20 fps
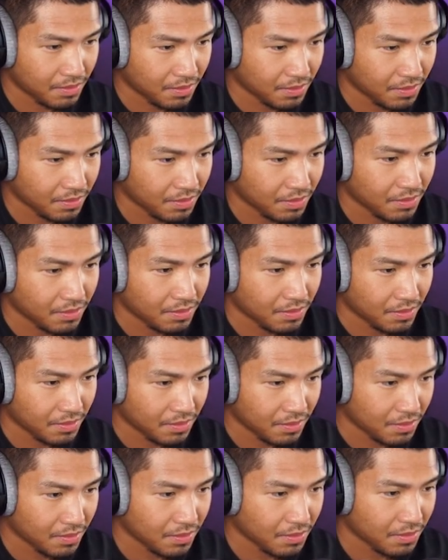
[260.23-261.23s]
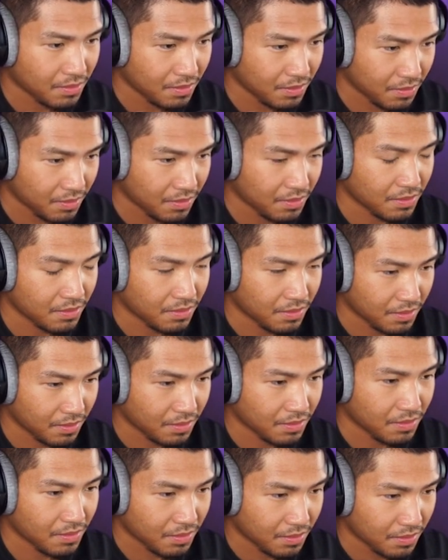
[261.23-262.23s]

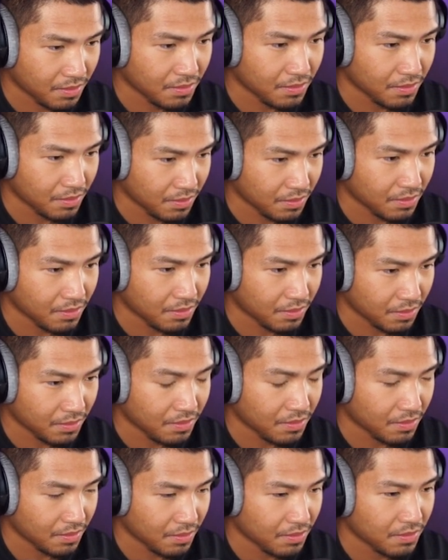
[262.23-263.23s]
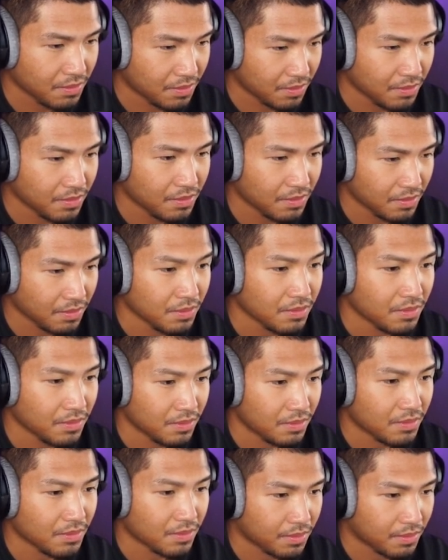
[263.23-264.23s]

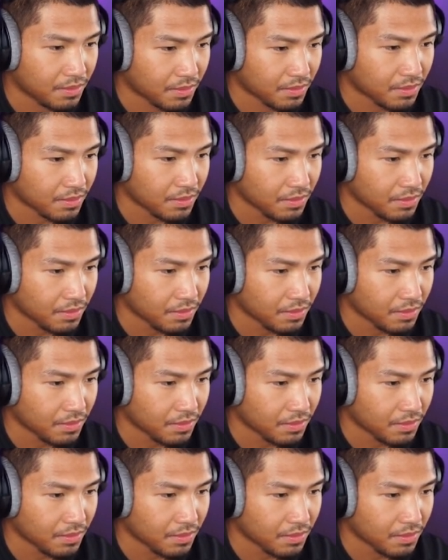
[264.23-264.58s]
(silent)